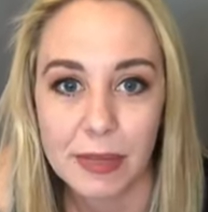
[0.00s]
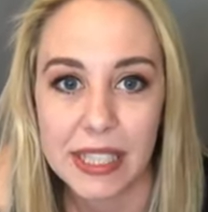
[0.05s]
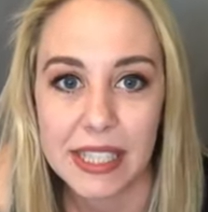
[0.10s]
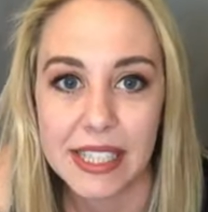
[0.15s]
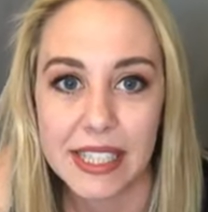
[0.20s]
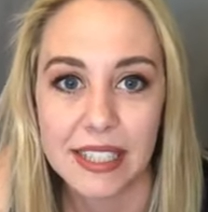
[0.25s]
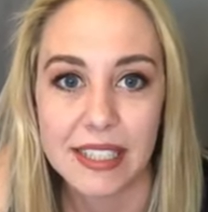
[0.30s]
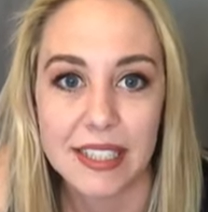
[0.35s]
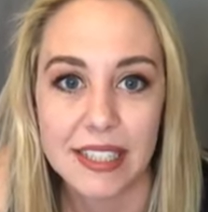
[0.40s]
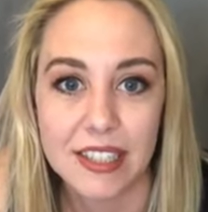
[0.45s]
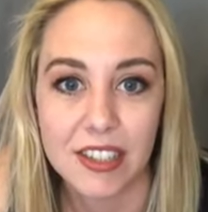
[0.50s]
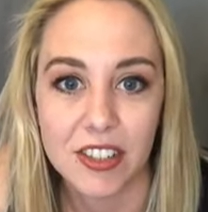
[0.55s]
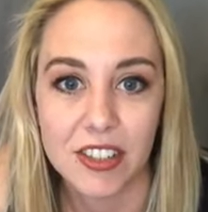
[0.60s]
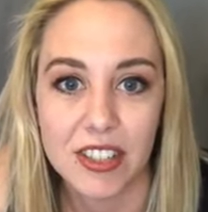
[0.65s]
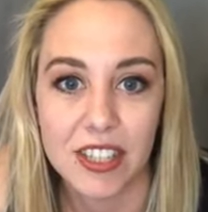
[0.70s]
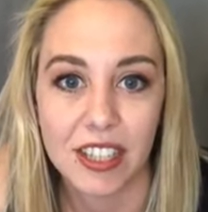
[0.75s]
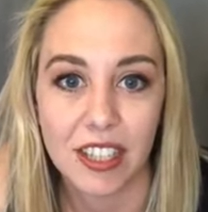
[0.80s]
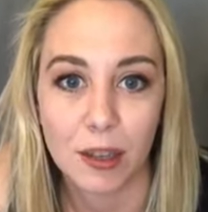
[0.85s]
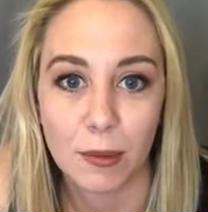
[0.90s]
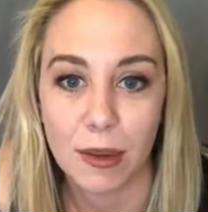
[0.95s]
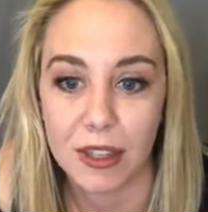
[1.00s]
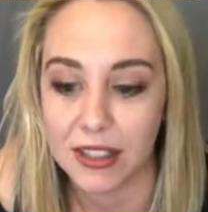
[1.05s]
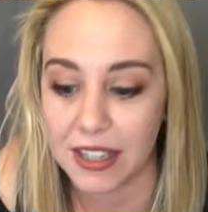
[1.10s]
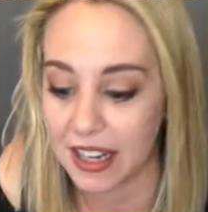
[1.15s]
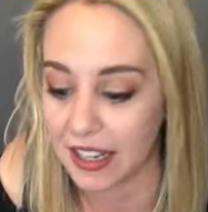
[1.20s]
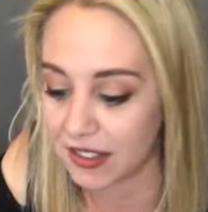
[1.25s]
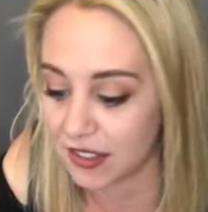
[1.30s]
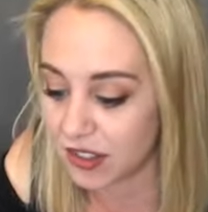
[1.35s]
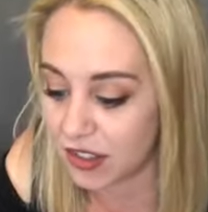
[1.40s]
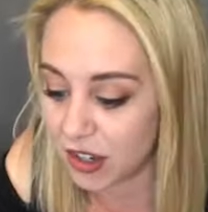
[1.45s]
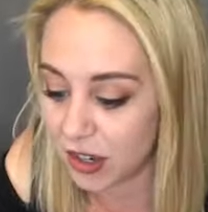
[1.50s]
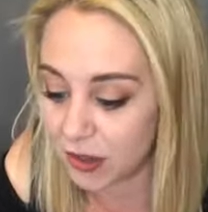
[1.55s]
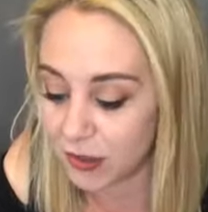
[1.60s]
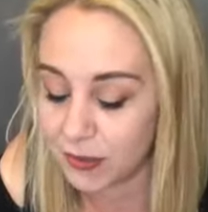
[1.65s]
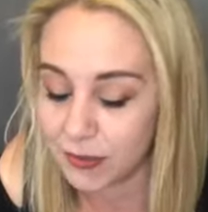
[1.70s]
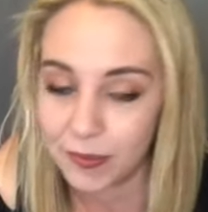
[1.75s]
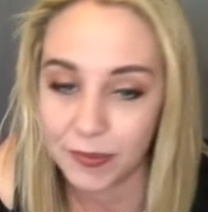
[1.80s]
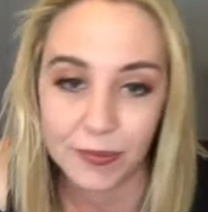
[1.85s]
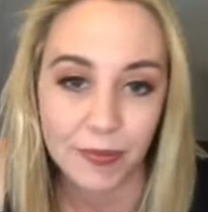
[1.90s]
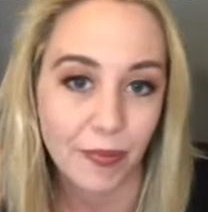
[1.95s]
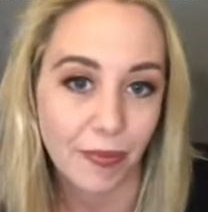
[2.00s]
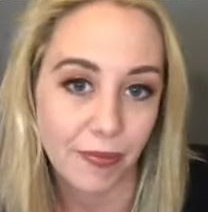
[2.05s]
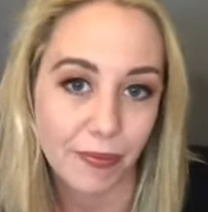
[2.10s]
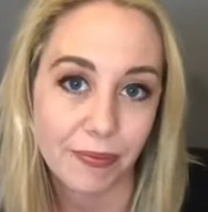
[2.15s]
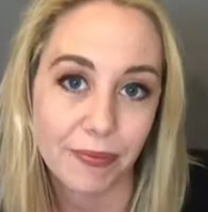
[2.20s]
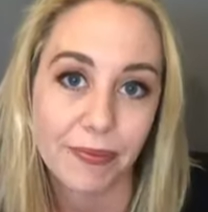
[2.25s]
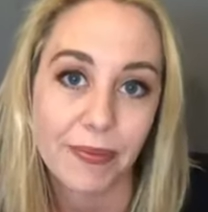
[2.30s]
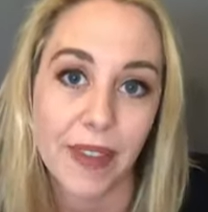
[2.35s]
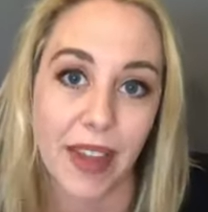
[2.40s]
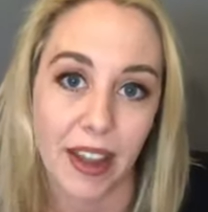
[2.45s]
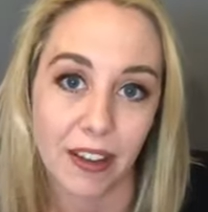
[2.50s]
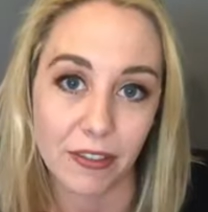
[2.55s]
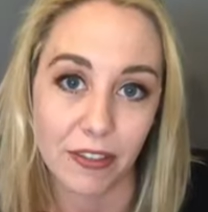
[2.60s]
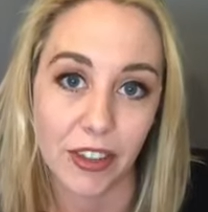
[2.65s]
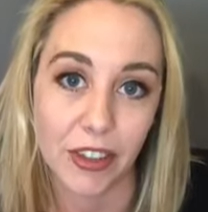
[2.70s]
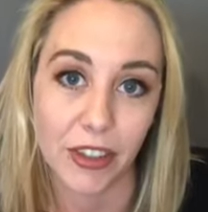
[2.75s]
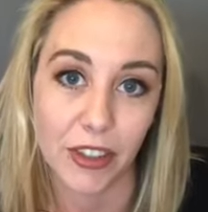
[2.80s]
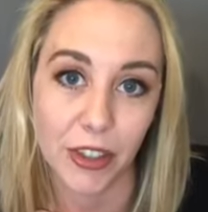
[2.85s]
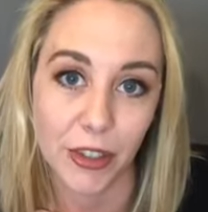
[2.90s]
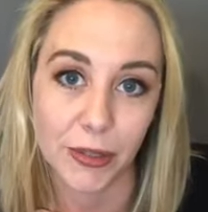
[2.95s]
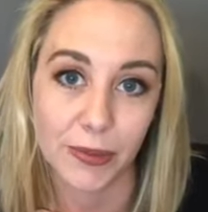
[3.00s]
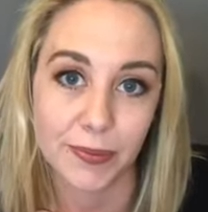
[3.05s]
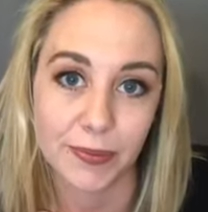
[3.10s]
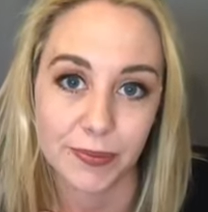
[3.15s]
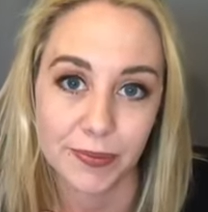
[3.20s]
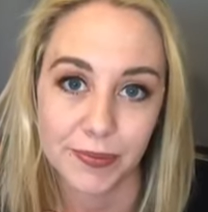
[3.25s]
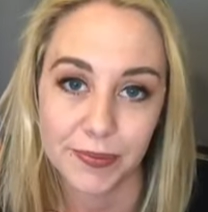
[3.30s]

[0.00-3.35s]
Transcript: PTSD just thinking about that. So I feel you.